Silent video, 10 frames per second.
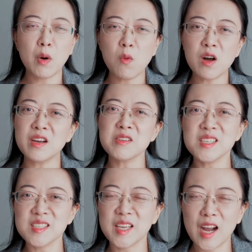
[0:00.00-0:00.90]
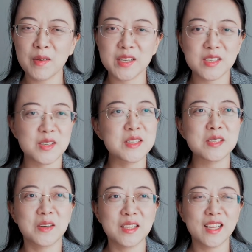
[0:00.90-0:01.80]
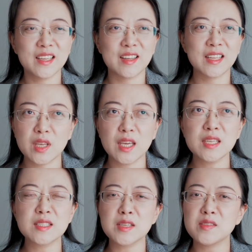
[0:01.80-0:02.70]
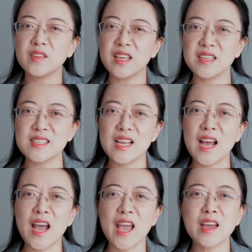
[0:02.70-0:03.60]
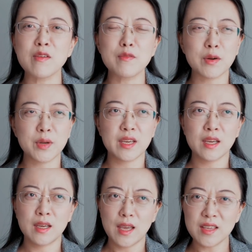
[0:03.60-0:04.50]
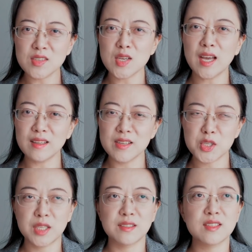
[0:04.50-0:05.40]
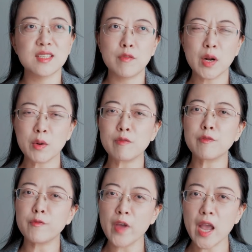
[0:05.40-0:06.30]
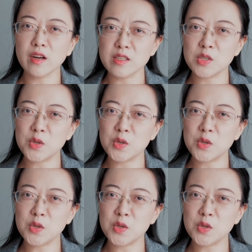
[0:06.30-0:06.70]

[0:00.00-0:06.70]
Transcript: But Wang Yaoqing's character is not like that. He does things in a very intelligent, very fair and